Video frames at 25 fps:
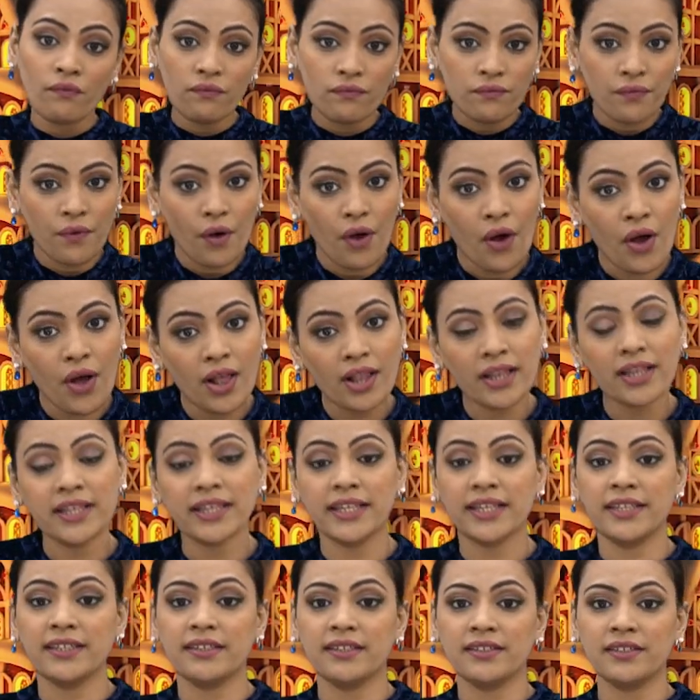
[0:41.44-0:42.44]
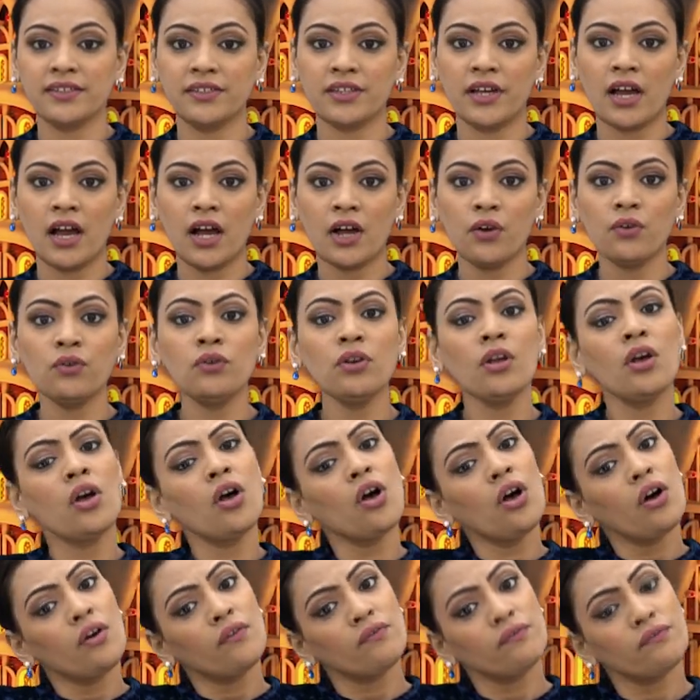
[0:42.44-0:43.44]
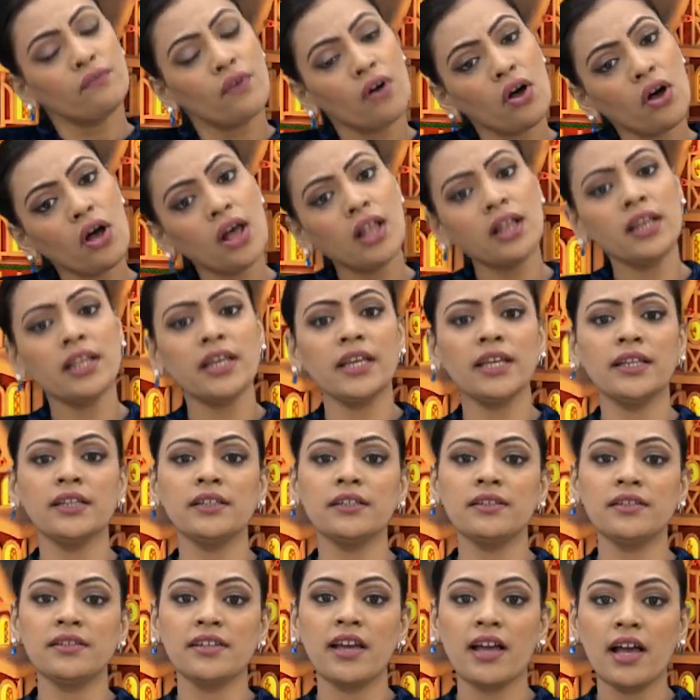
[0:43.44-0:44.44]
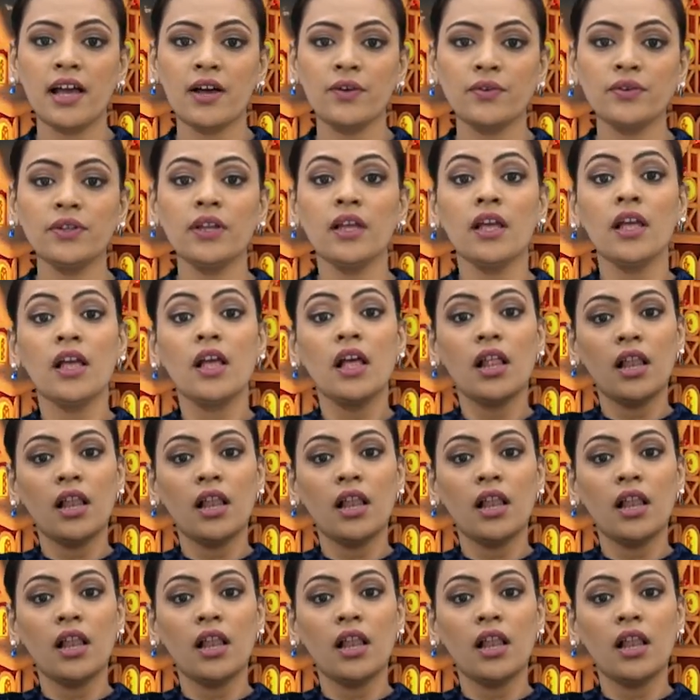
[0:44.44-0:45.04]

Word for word: falling down, falling down.